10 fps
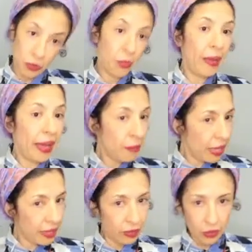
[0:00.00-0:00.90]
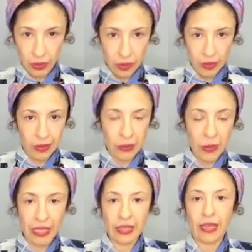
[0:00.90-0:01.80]
You might make a
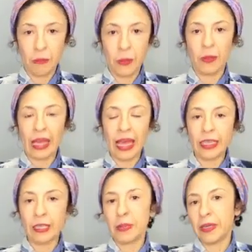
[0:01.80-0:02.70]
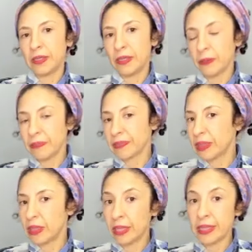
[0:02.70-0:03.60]
way that people like, but, you know,
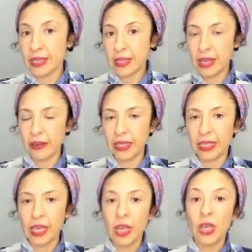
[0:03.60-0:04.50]
not necessarily.